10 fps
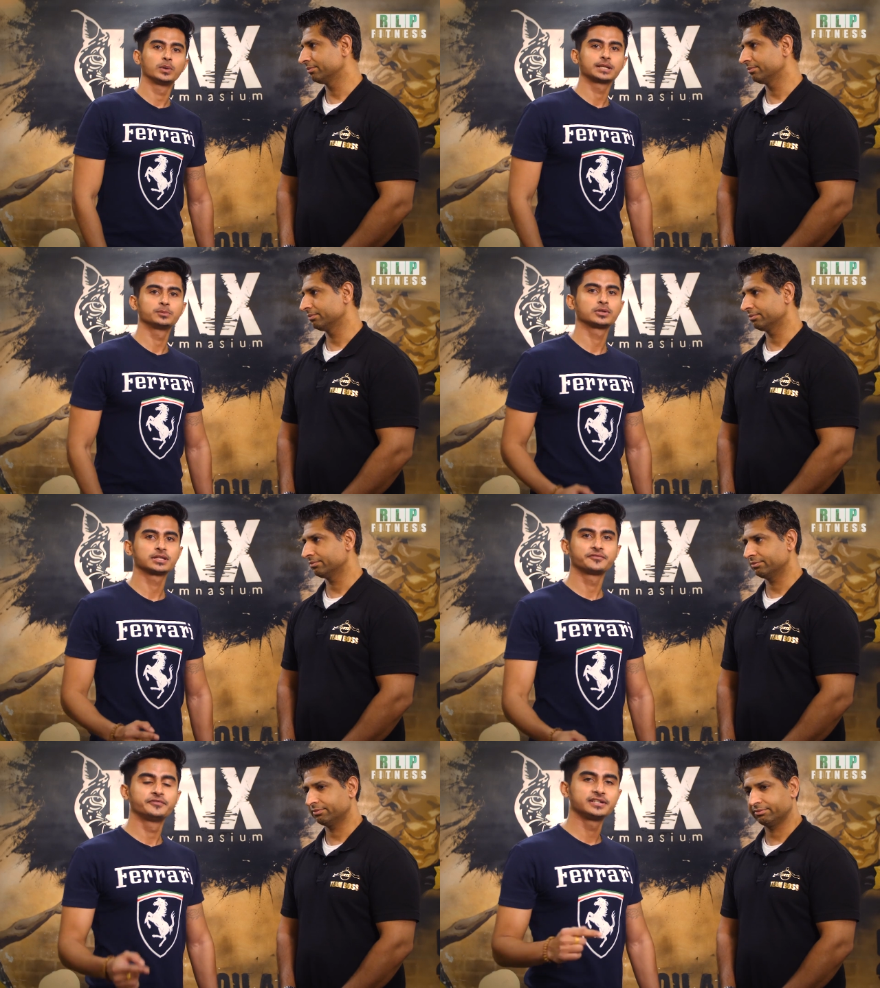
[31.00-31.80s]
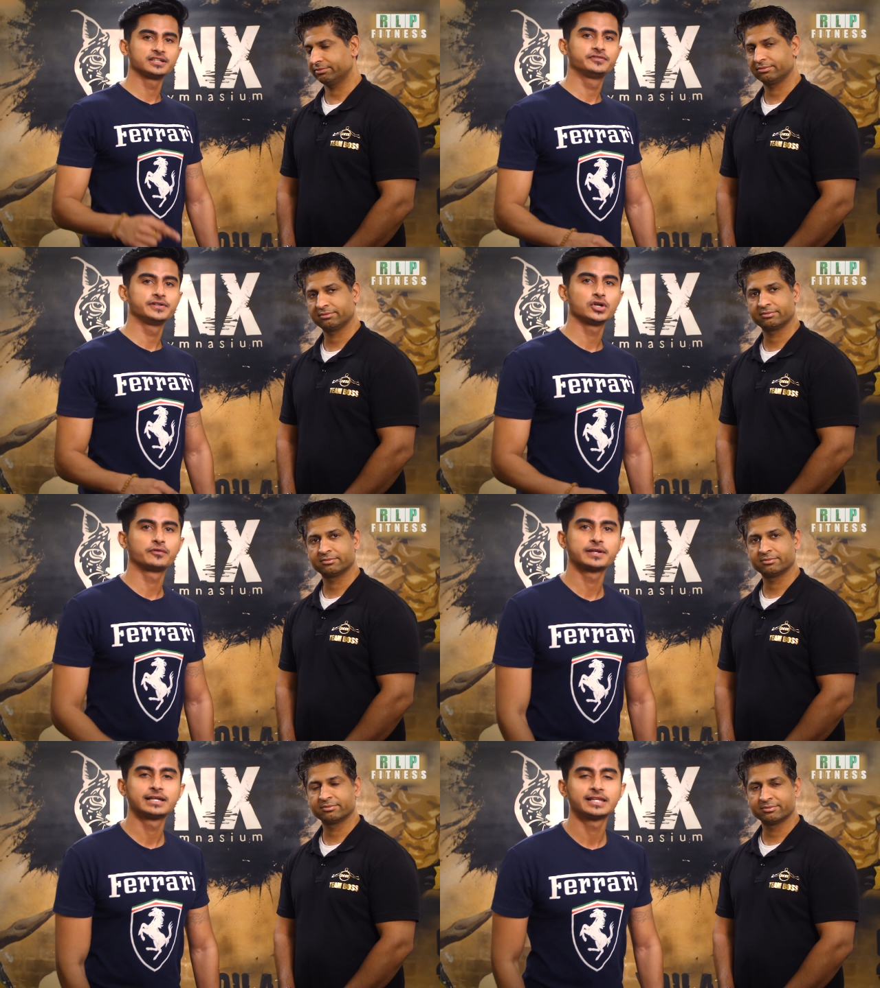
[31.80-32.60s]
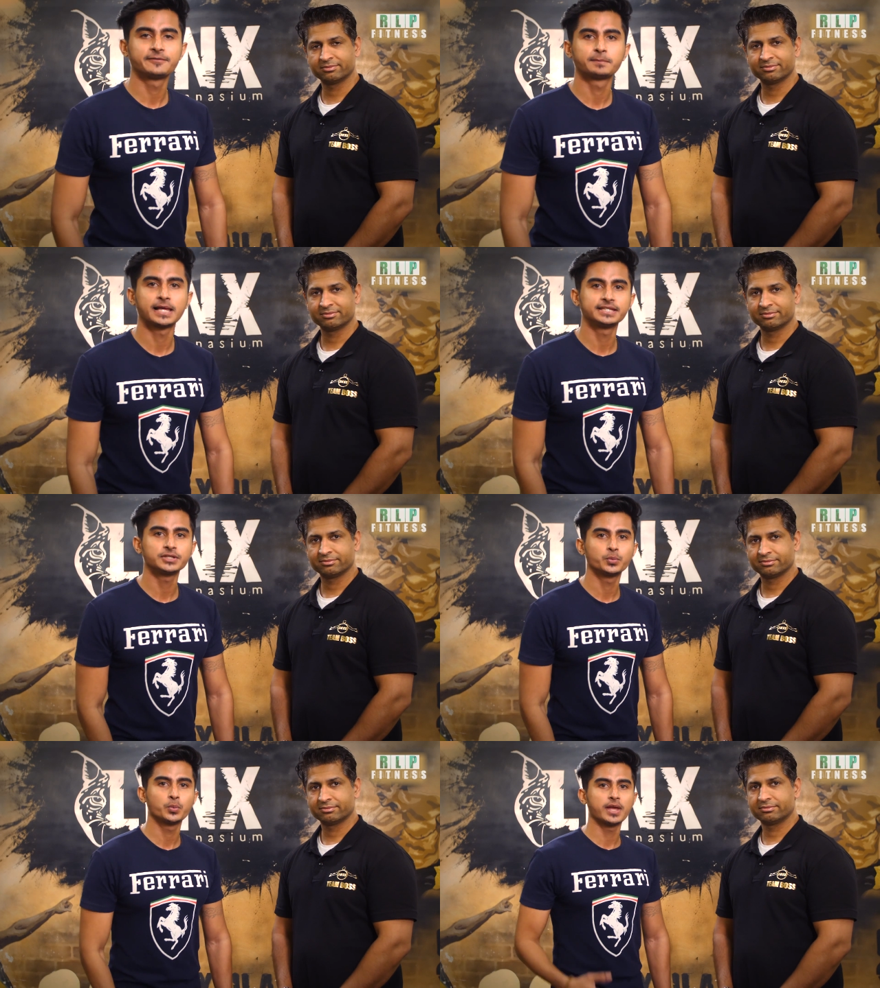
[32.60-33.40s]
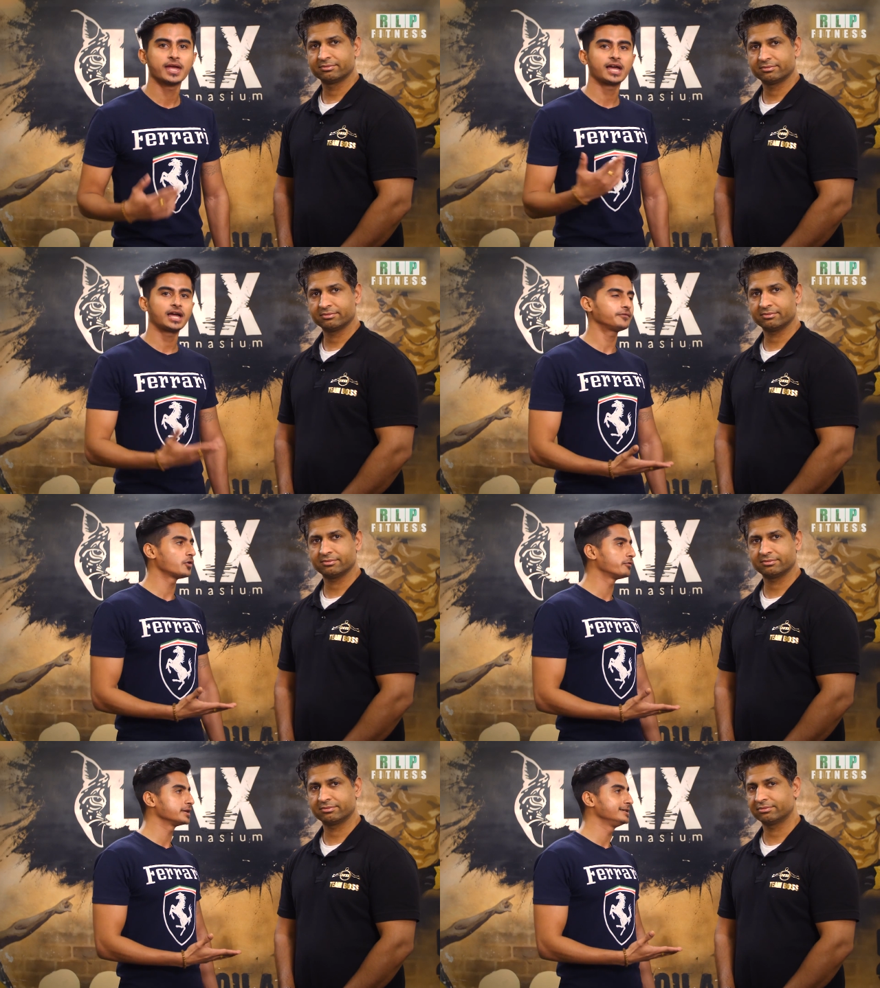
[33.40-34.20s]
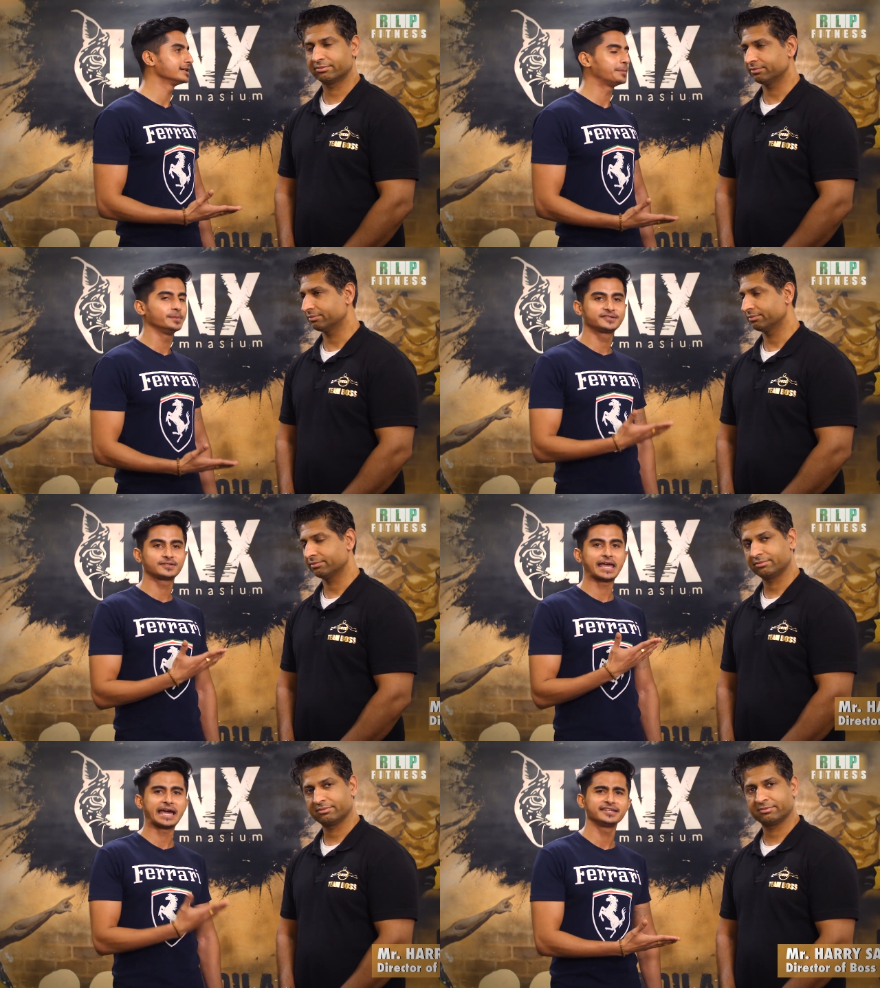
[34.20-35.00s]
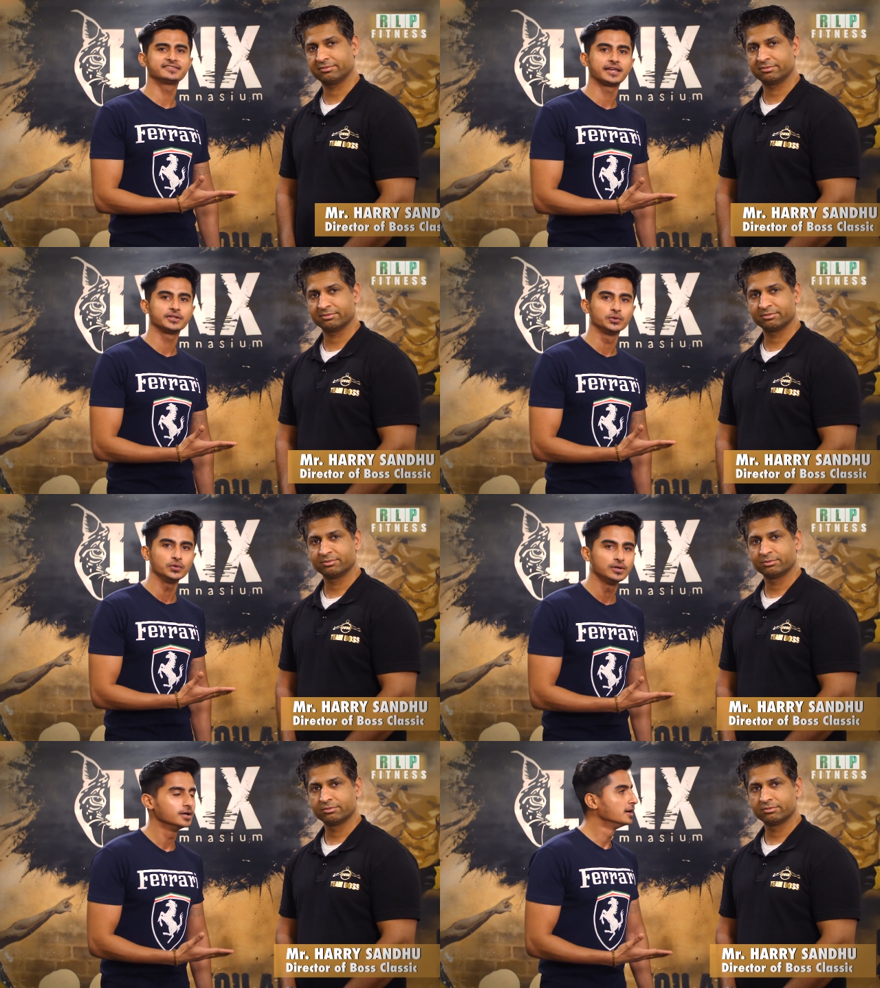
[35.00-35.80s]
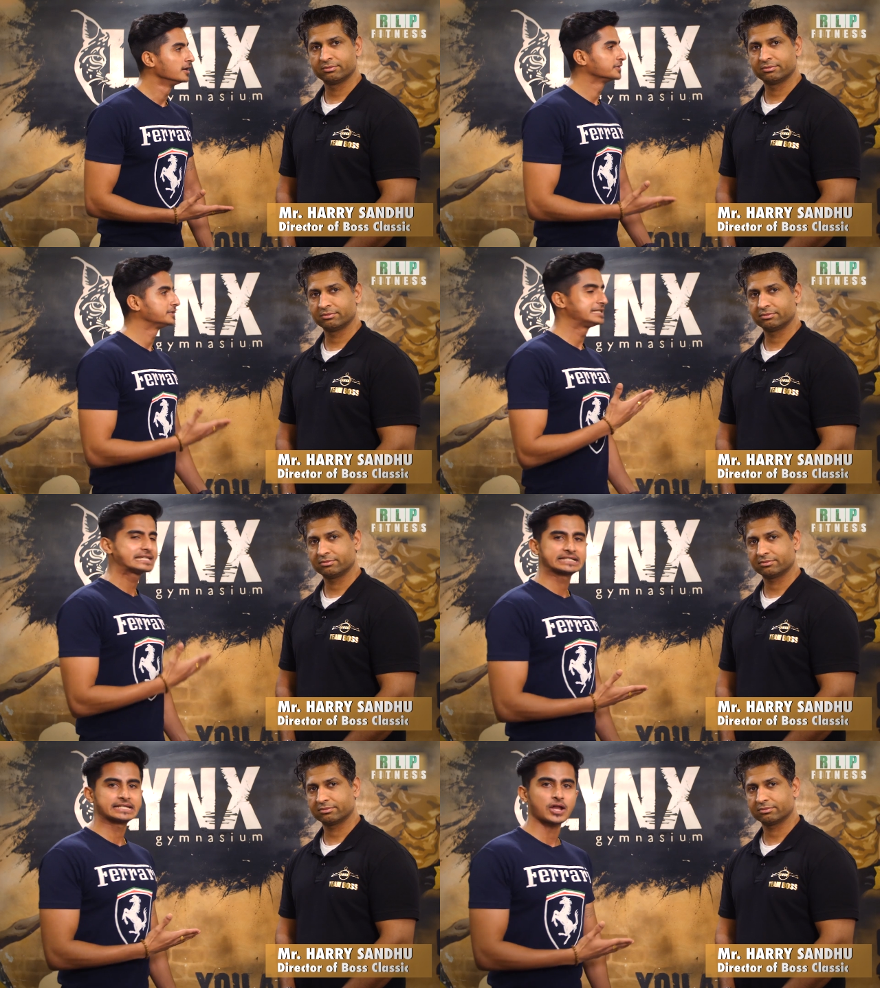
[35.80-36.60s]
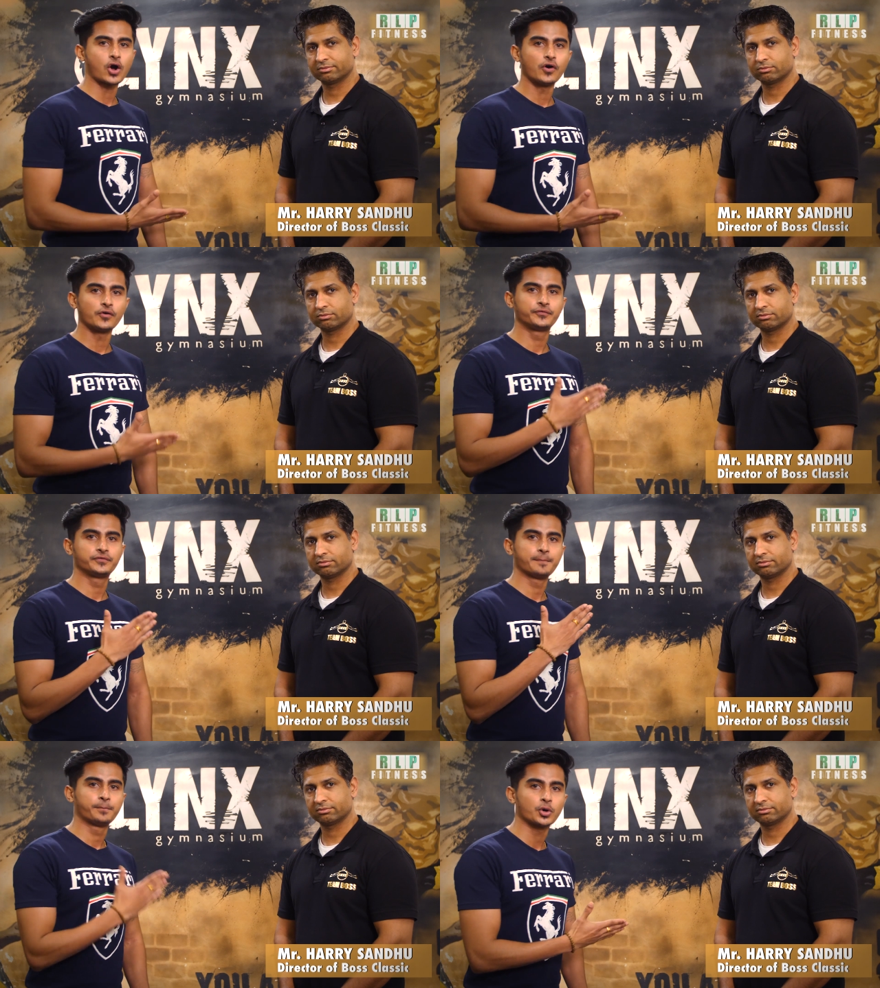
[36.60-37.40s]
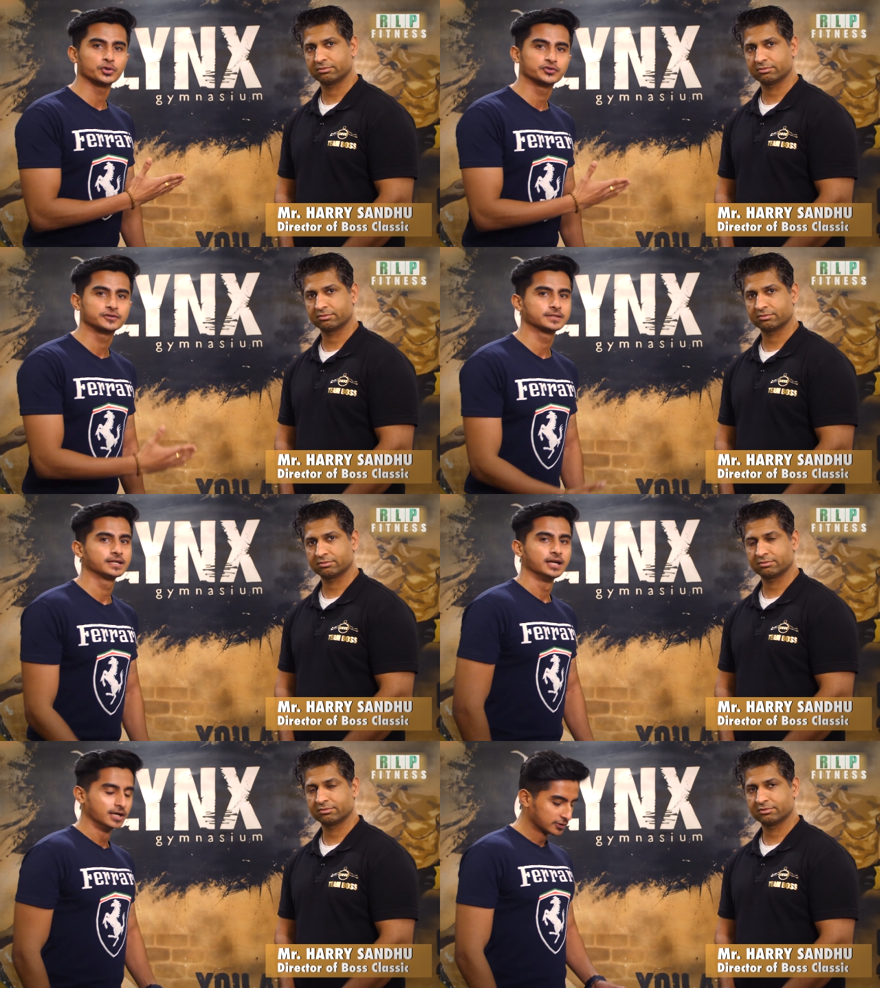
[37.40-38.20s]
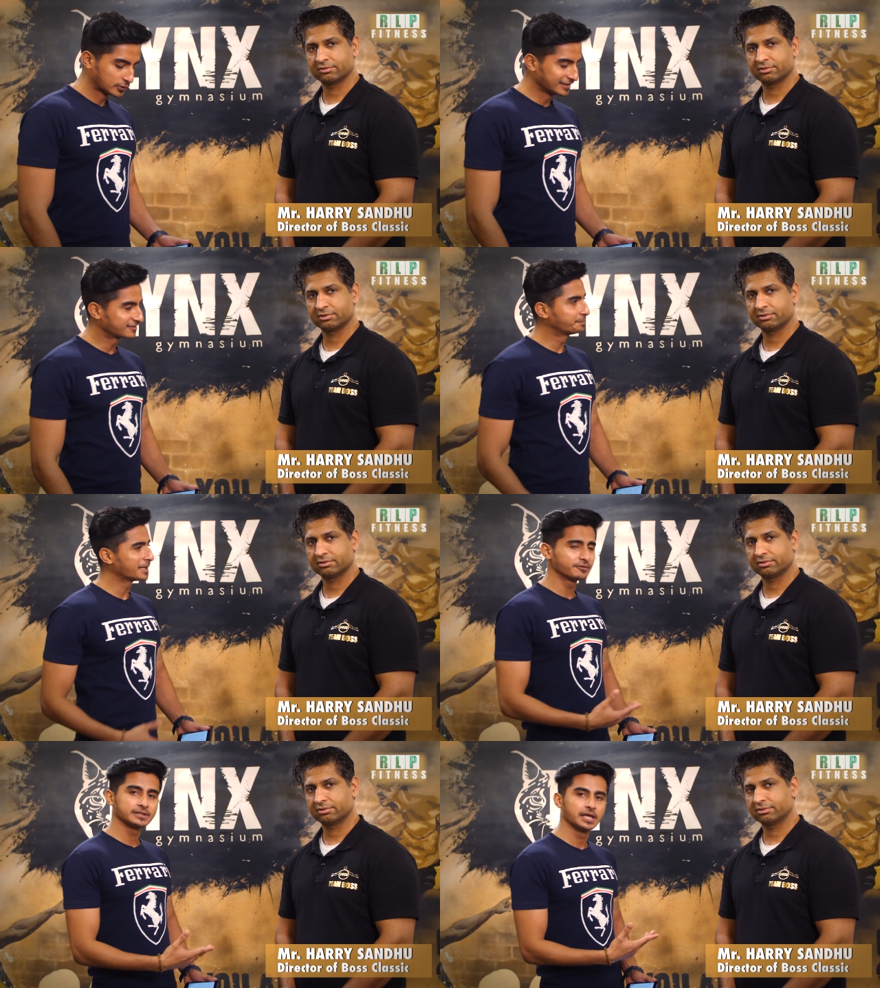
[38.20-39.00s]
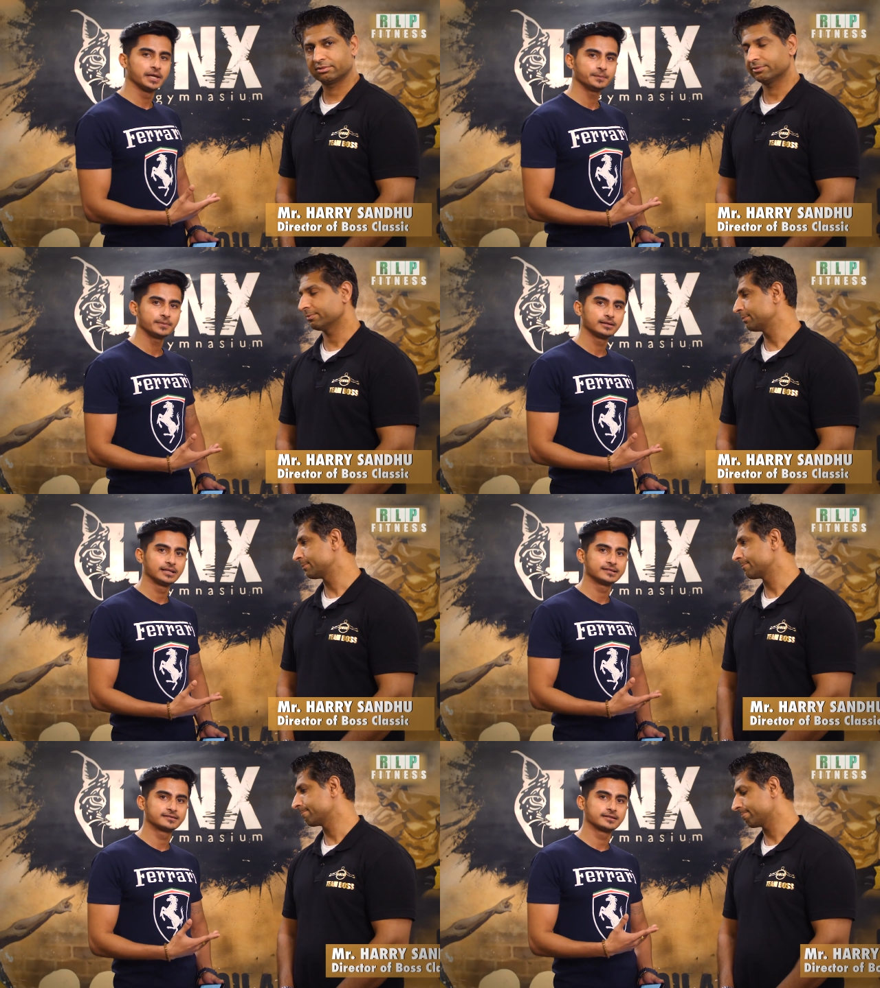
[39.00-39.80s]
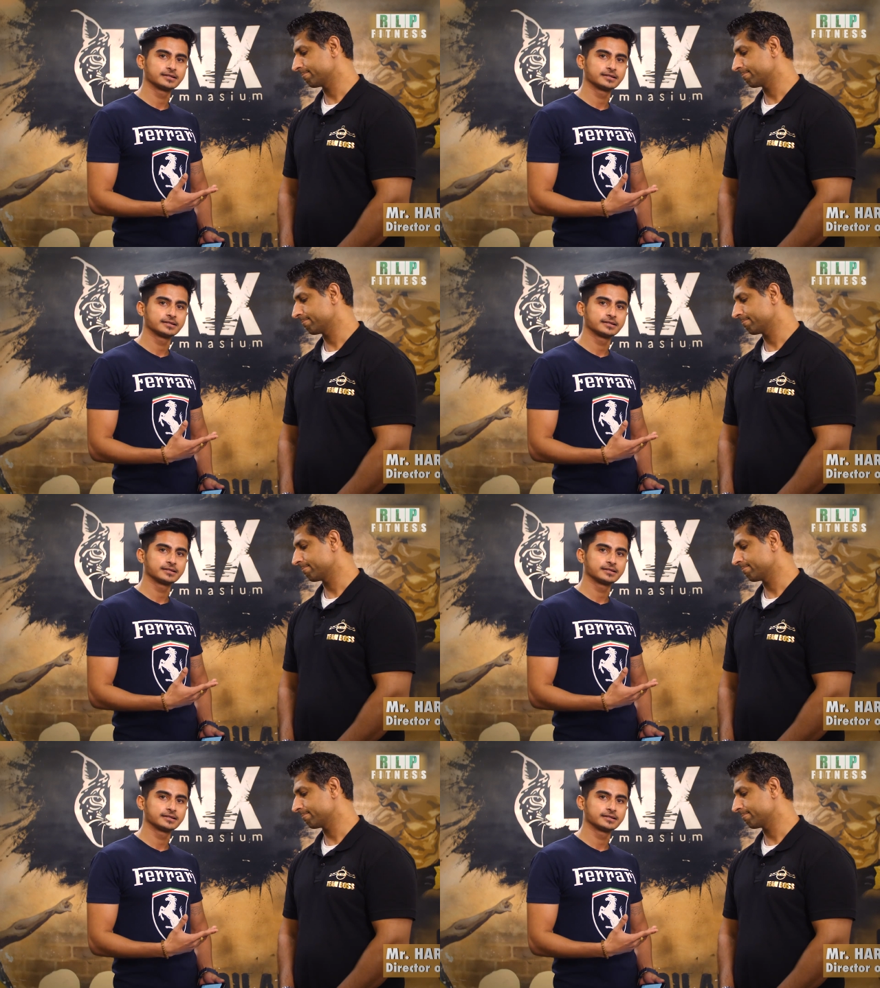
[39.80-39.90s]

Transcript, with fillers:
Speaker 1: Welcome to another fitness video of Real Life Planet. We have over here Mister Harry Sandhu, the director of Boss. So let's speak with him. Let's